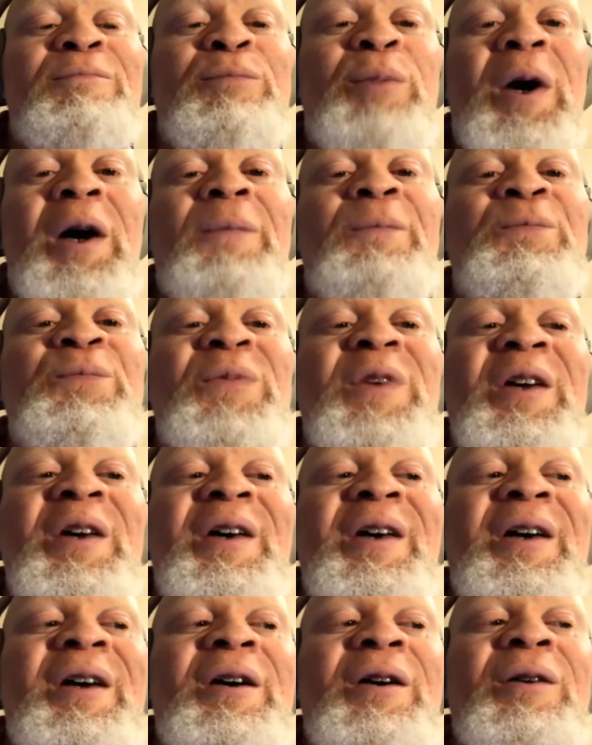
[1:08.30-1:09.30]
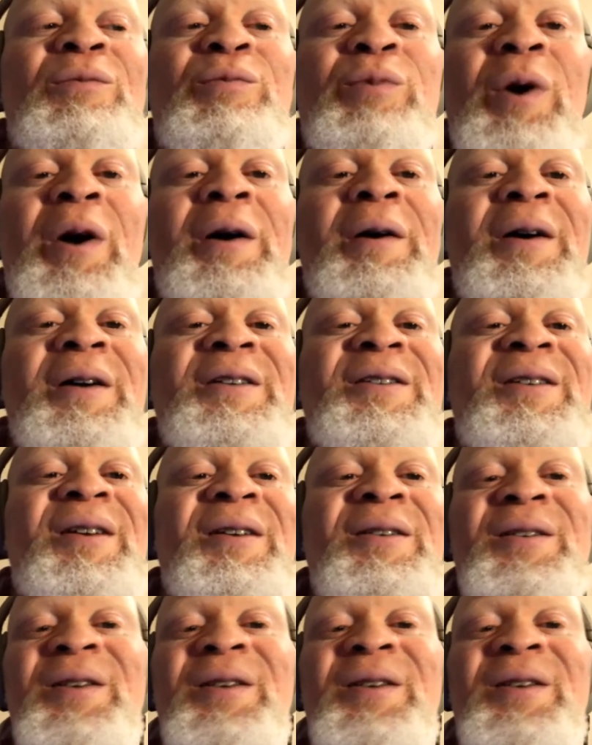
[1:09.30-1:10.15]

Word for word: But whereas